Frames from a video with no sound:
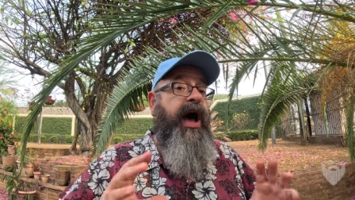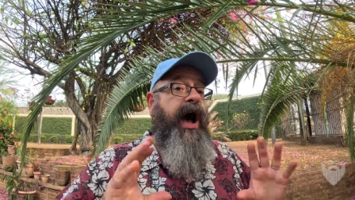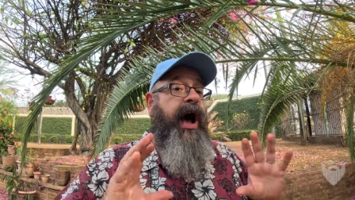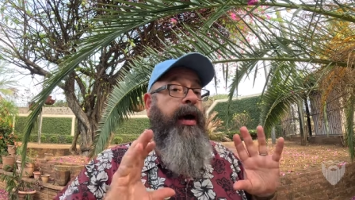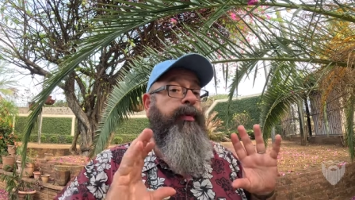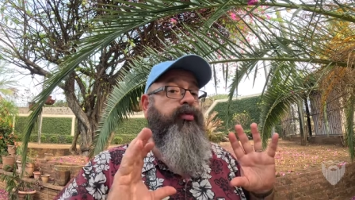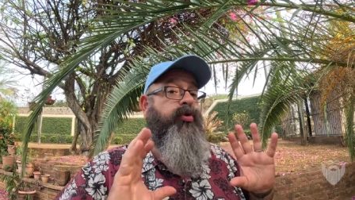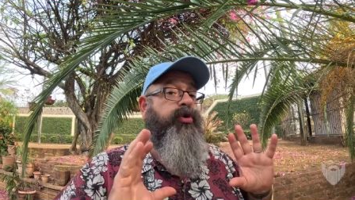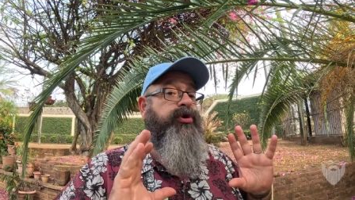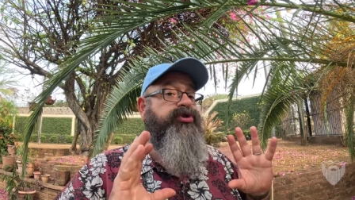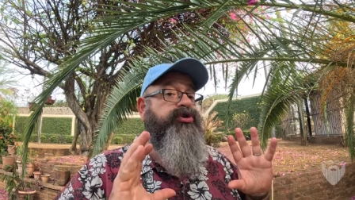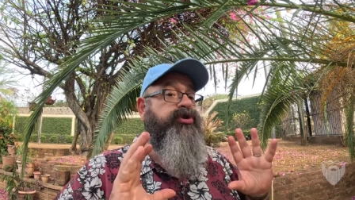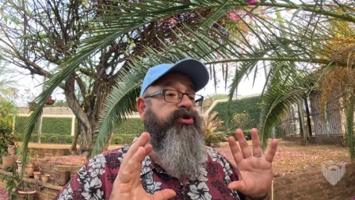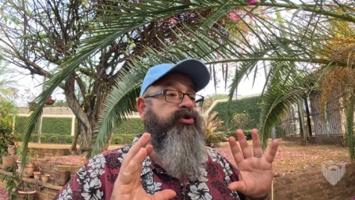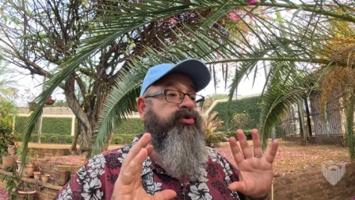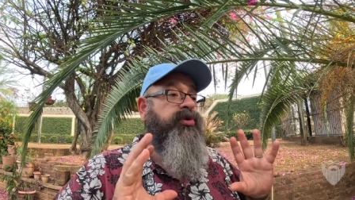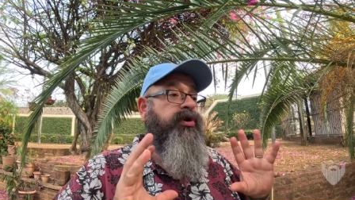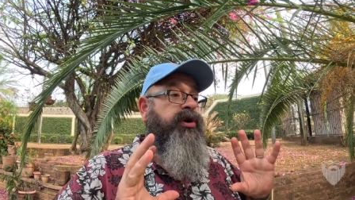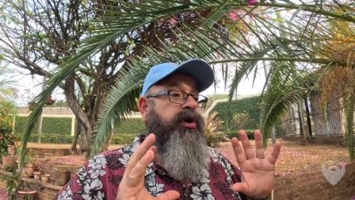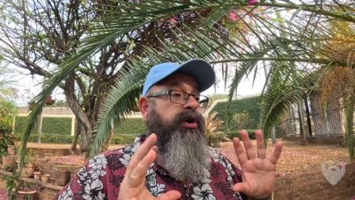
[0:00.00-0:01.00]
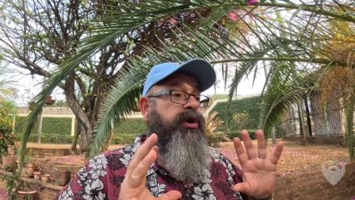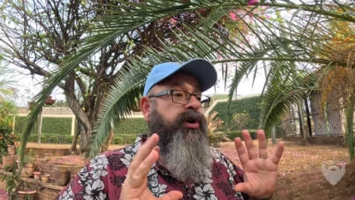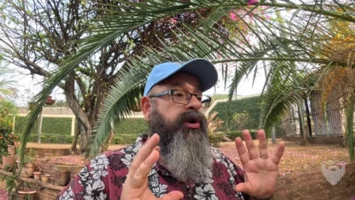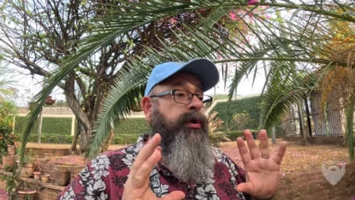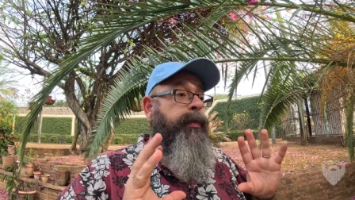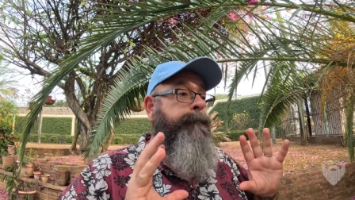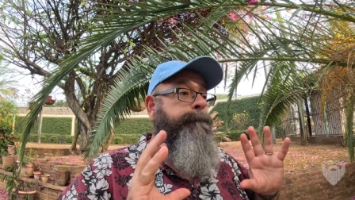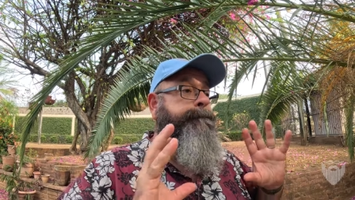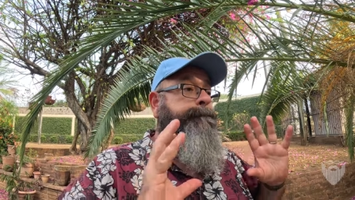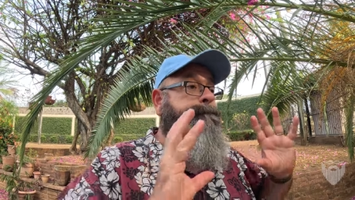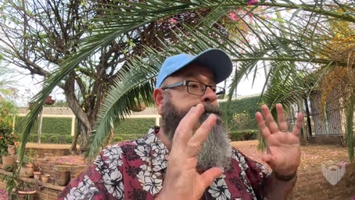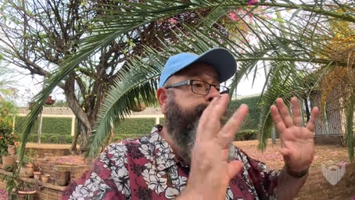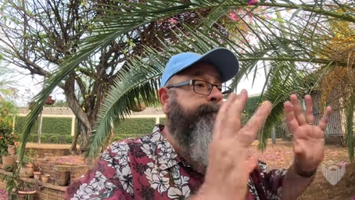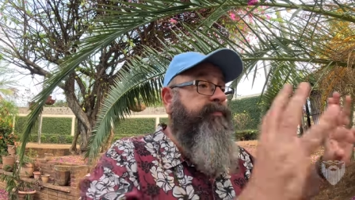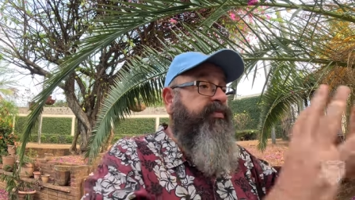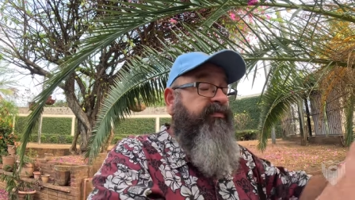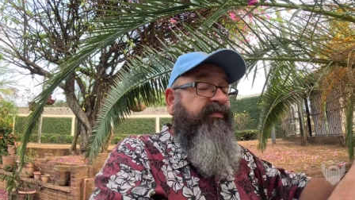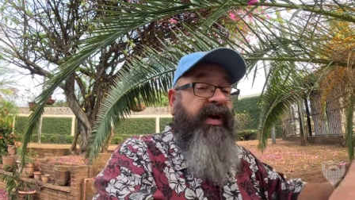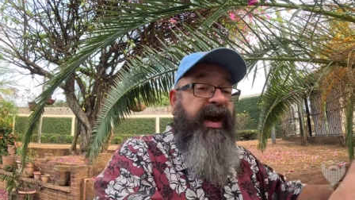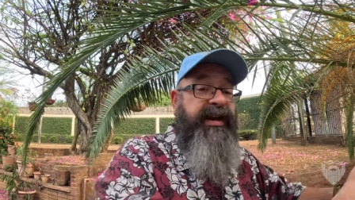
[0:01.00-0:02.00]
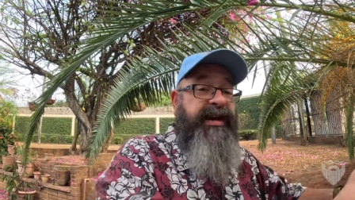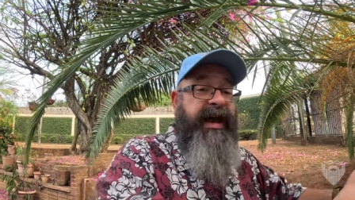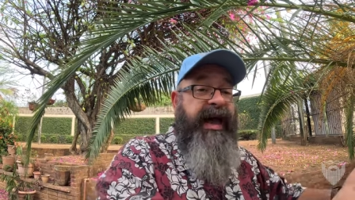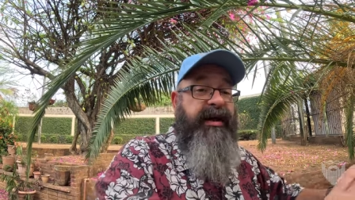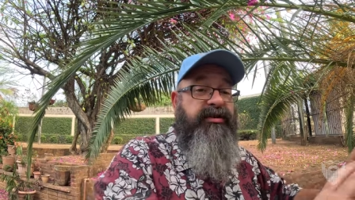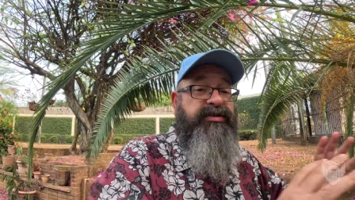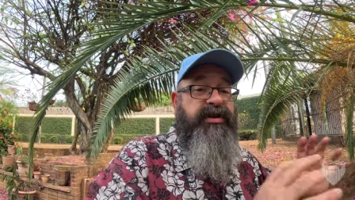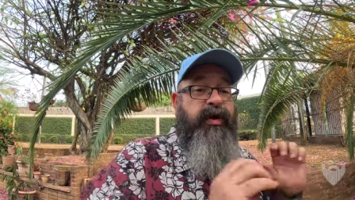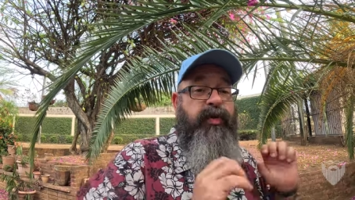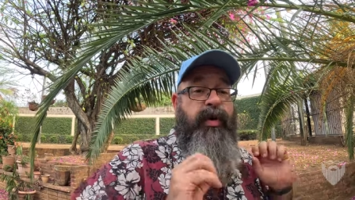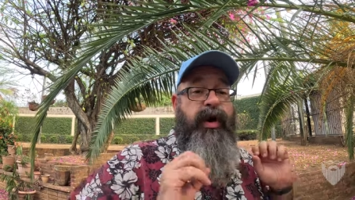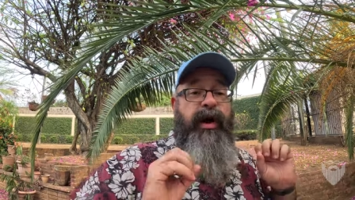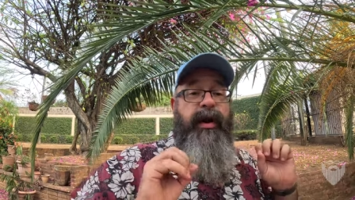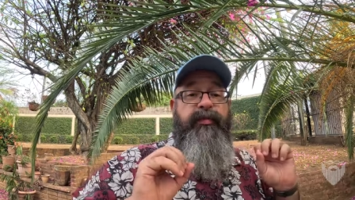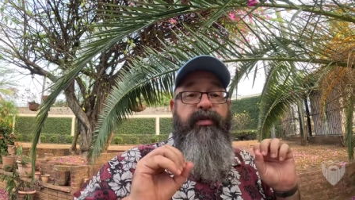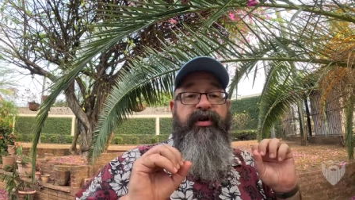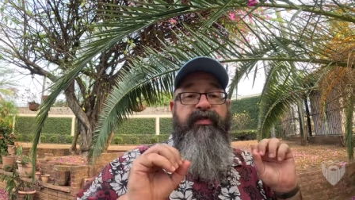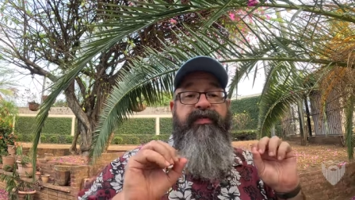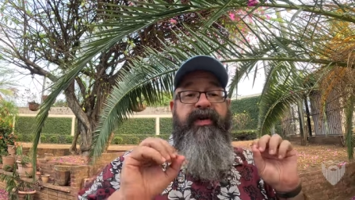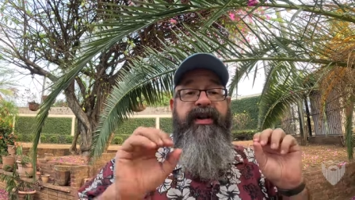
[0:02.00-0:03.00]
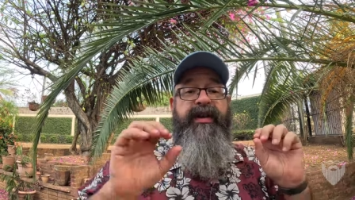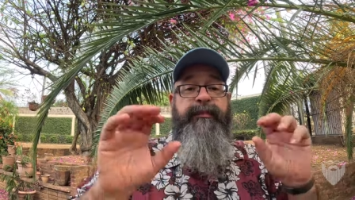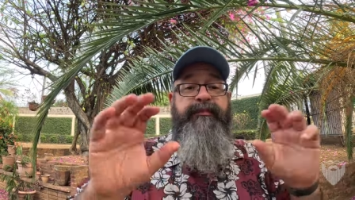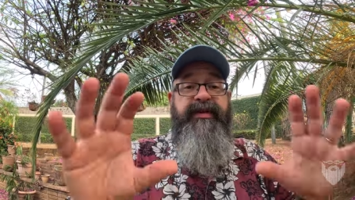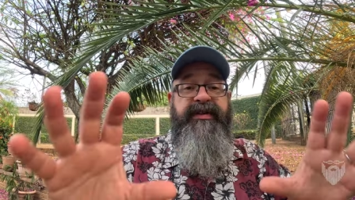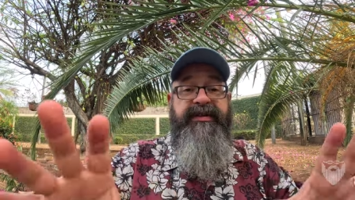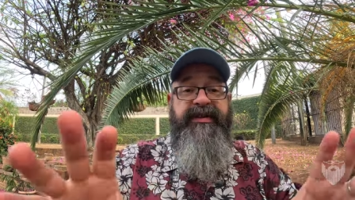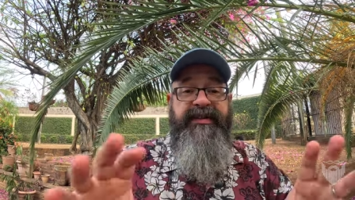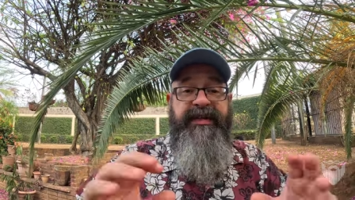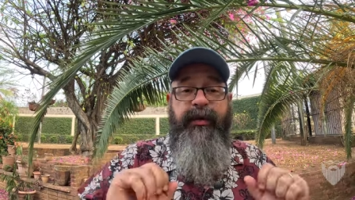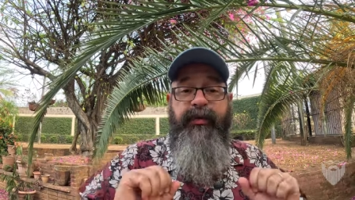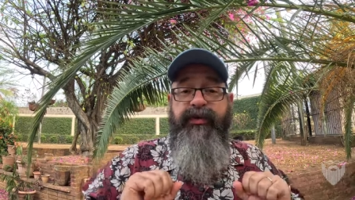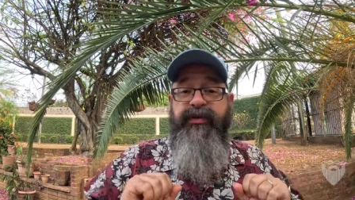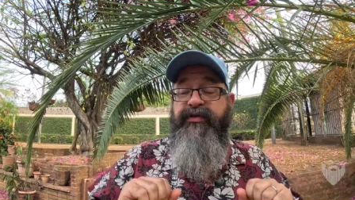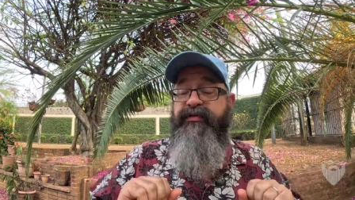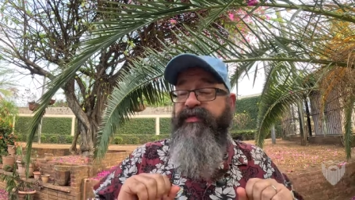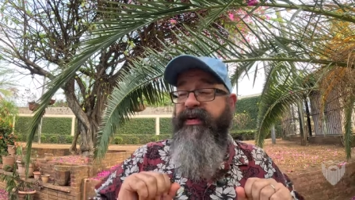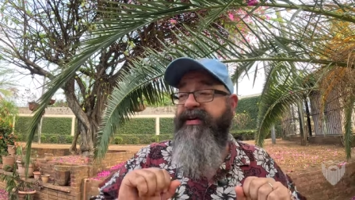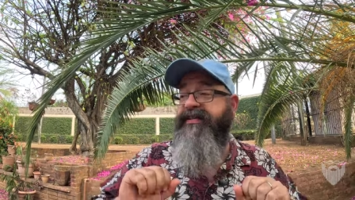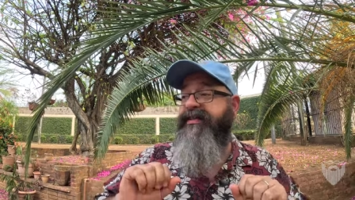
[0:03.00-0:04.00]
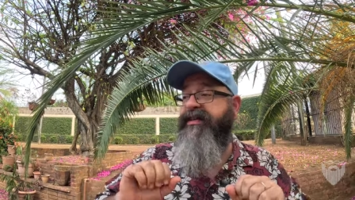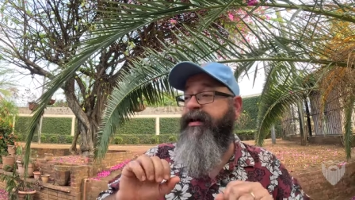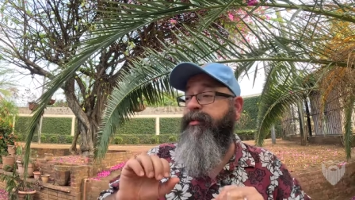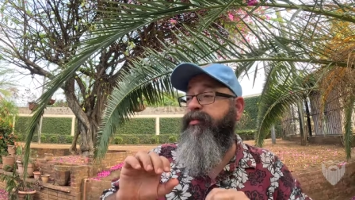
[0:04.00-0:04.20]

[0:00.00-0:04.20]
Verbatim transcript: I'm going to find a house I want. I'm going to find a business I want to invest in.